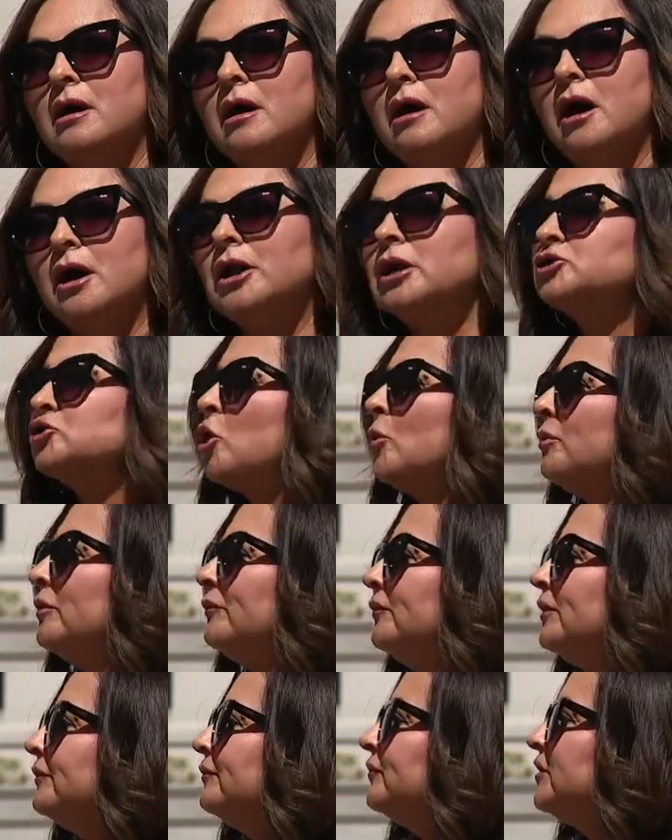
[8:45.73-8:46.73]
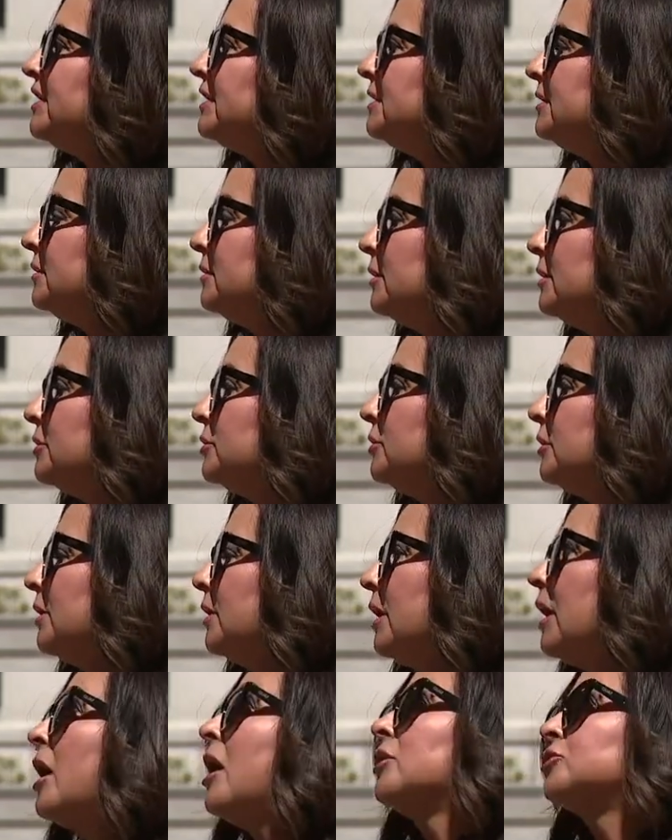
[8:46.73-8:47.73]
On October 15th,
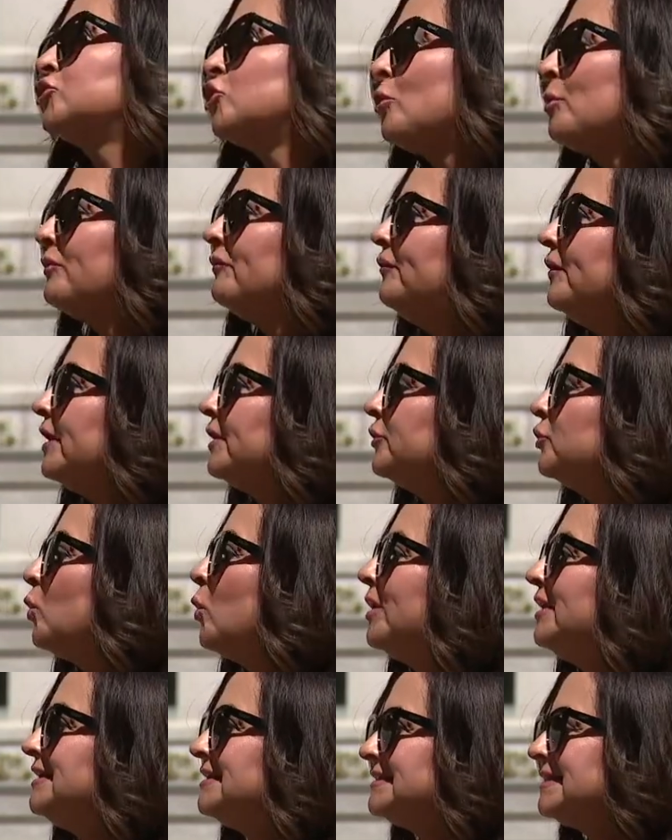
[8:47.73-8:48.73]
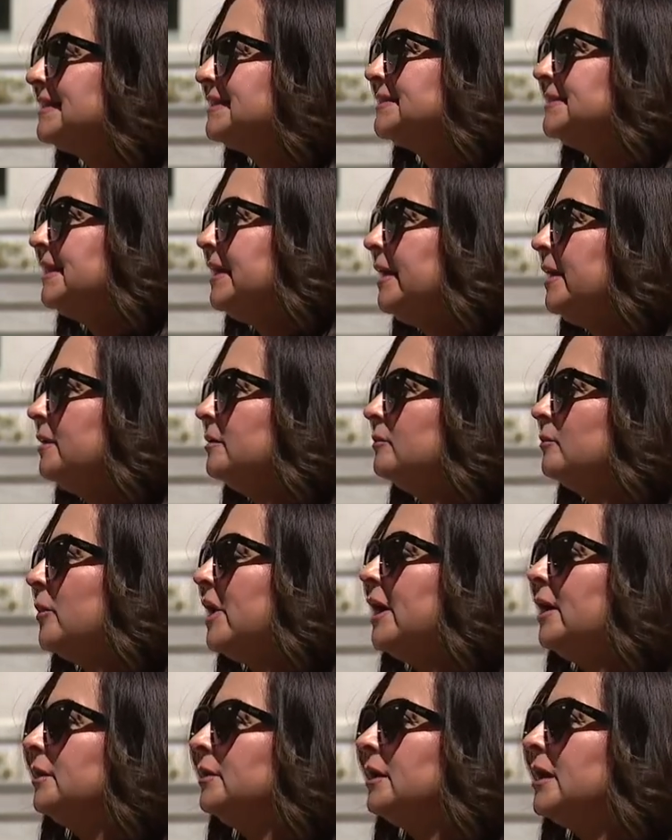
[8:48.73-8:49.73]
October 5th, 2016,
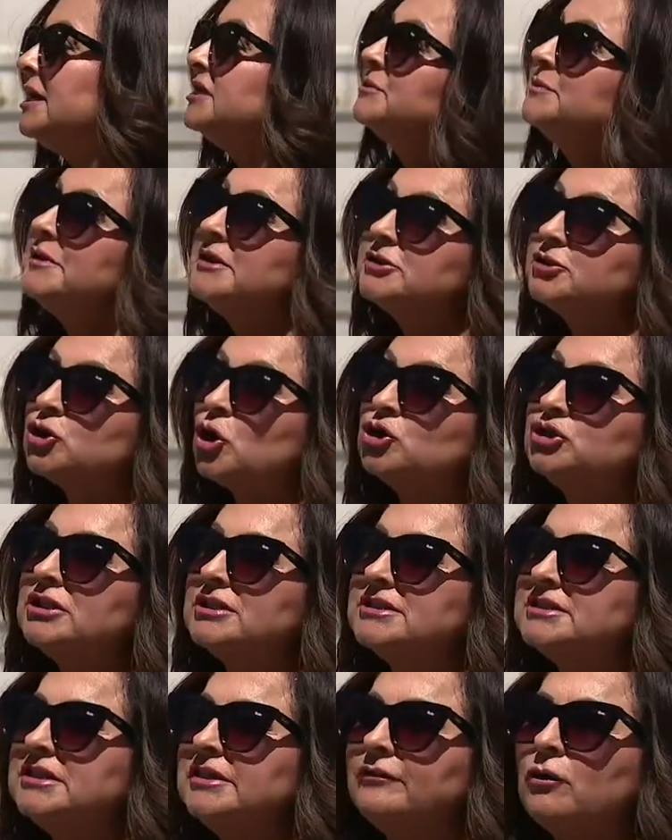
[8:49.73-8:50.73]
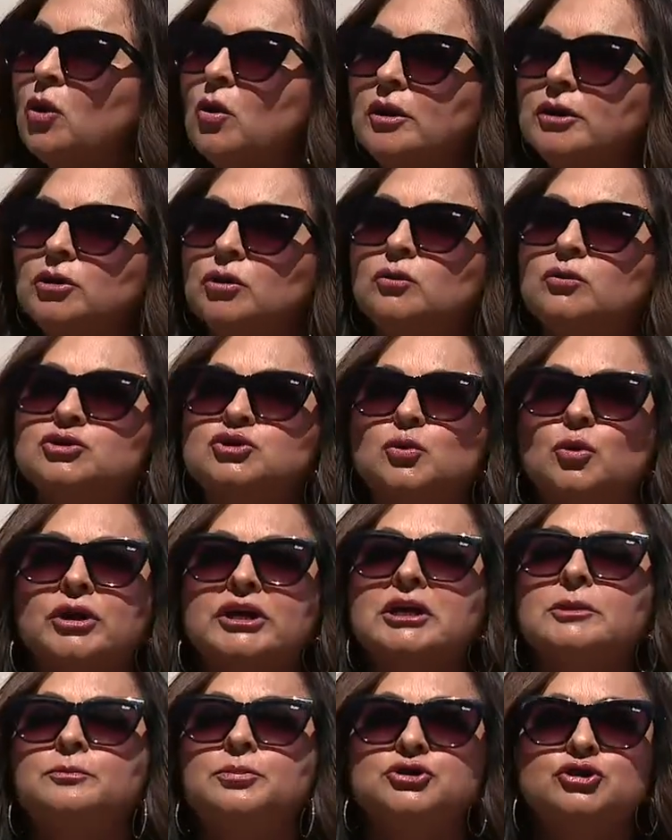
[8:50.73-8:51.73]
my husband, Sergeant Steve Owen, who was
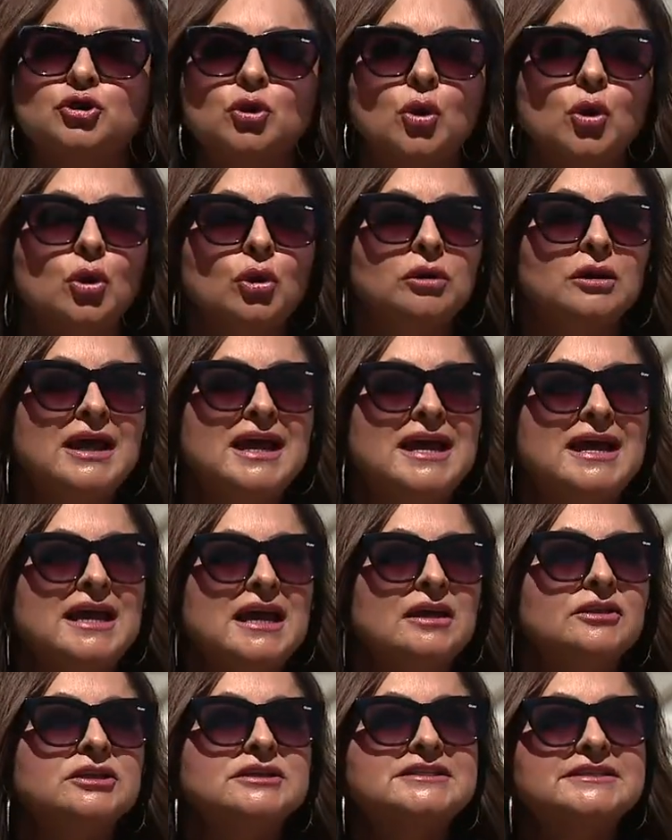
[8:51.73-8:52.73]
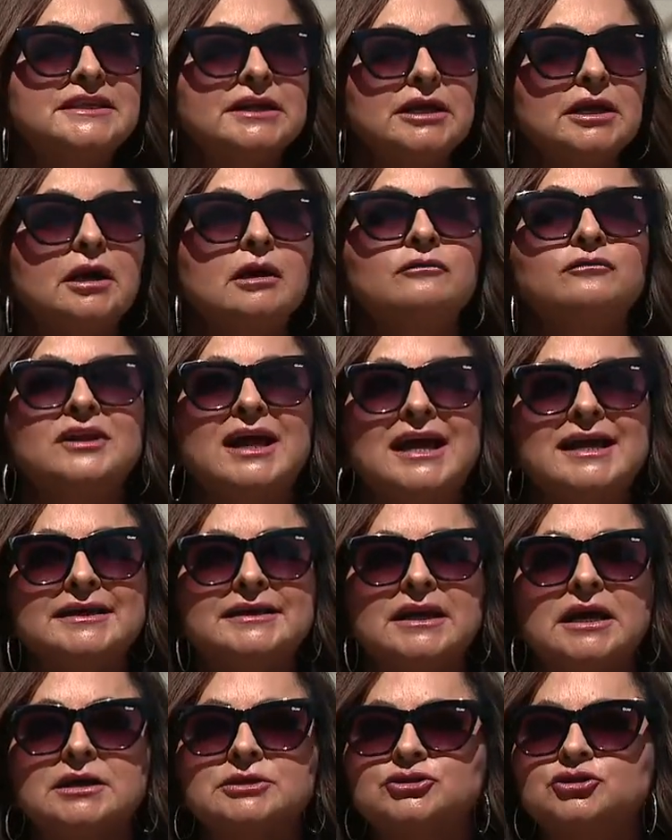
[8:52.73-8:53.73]
working patrol in the city of
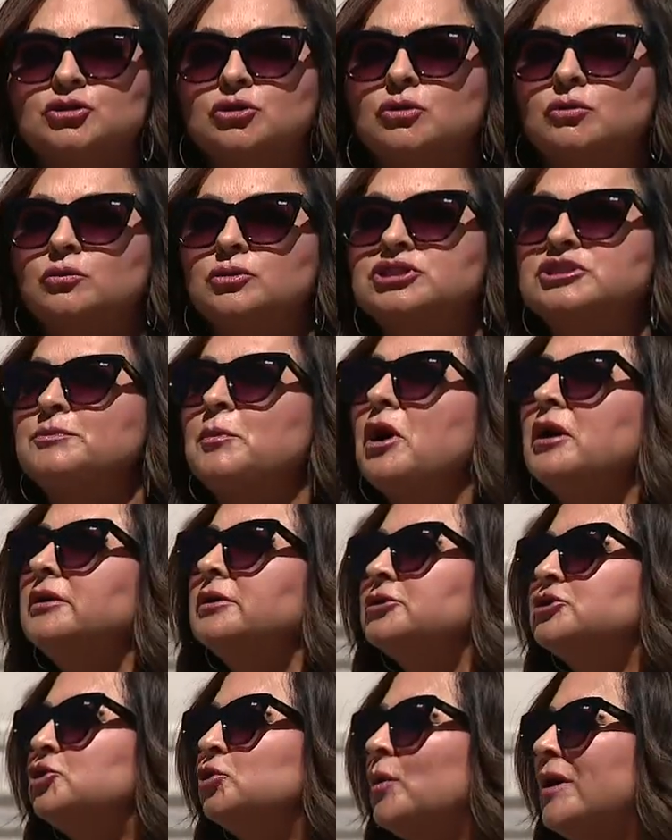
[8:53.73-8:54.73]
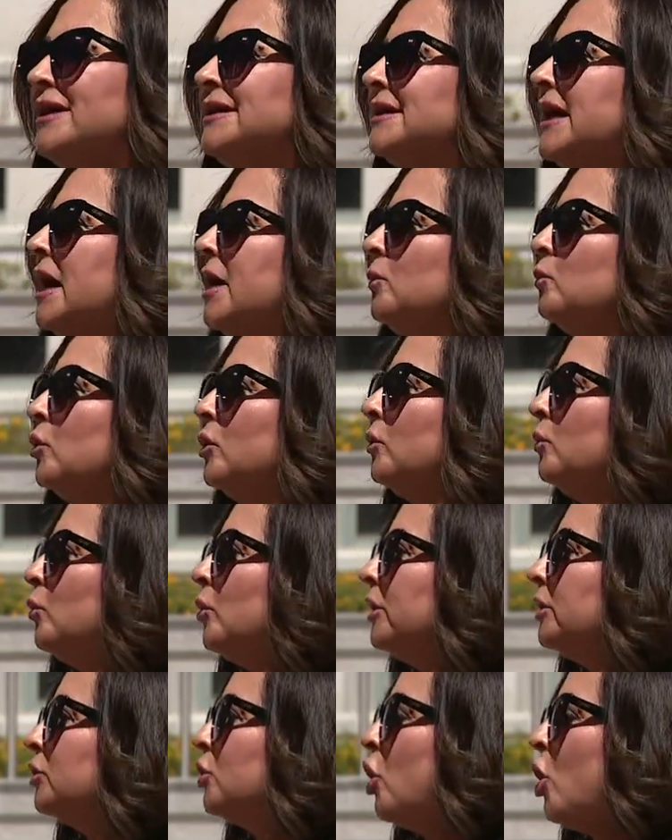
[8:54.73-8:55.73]
Lancaster, responded to a
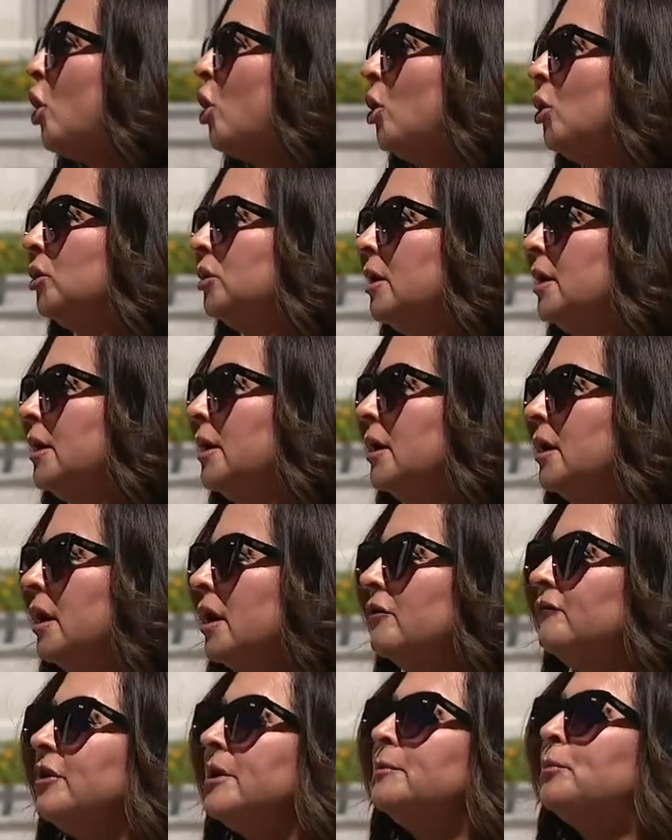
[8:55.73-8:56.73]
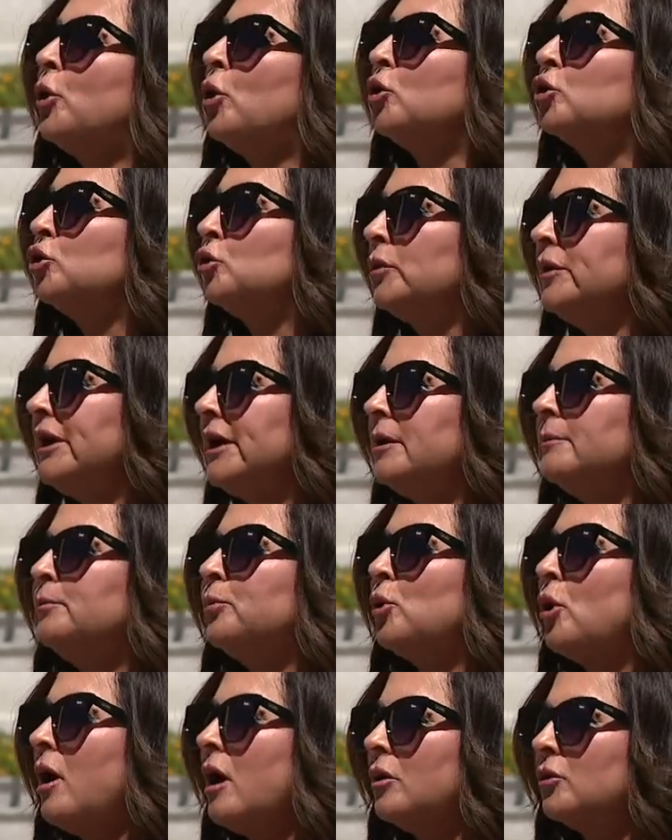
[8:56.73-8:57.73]
911 call of a burglary in
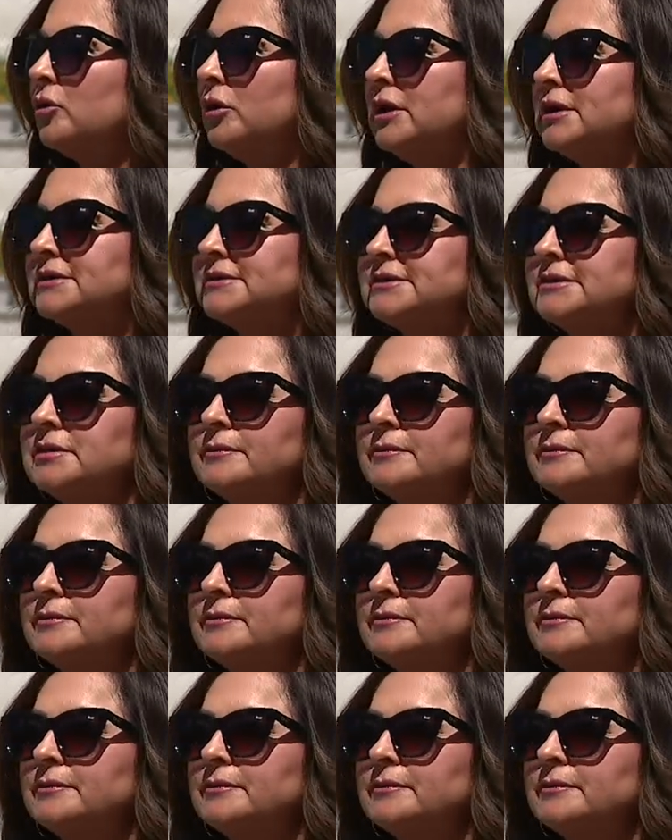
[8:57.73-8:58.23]
progress.